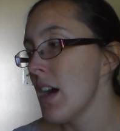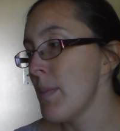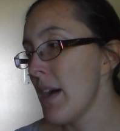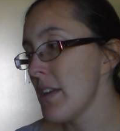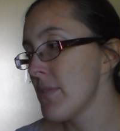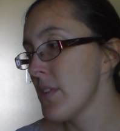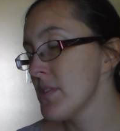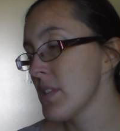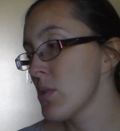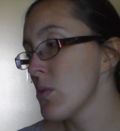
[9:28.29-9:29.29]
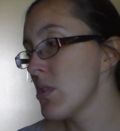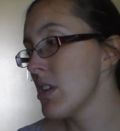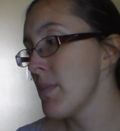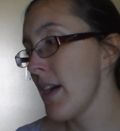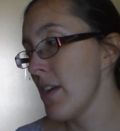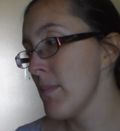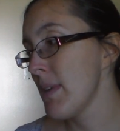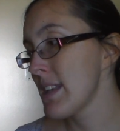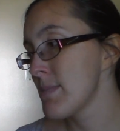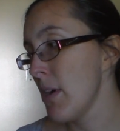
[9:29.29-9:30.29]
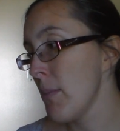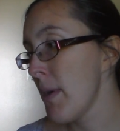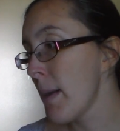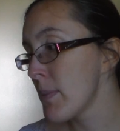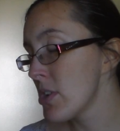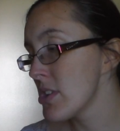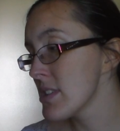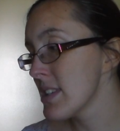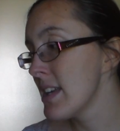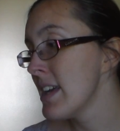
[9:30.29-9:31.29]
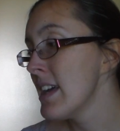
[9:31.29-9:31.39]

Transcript: a pound of frozen corn, a pound of mixed bell peppers,